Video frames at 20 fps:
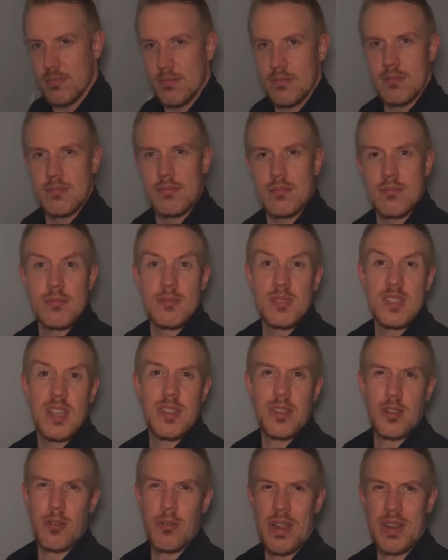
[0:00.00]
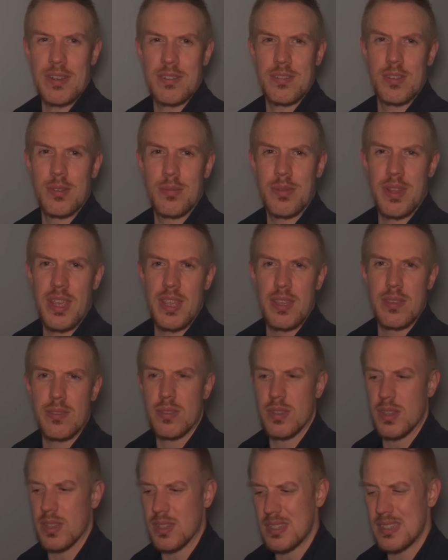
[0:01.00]
if you have even a small amount of
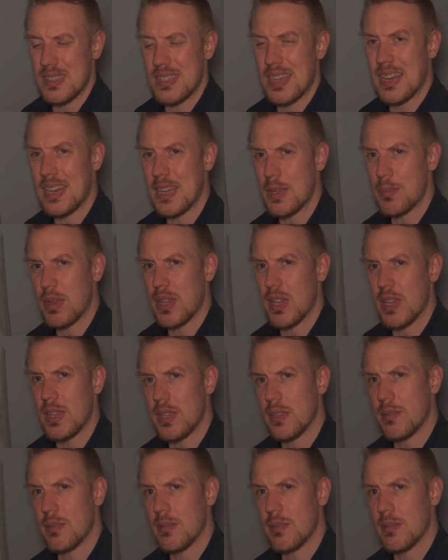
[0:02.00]
light on your subject,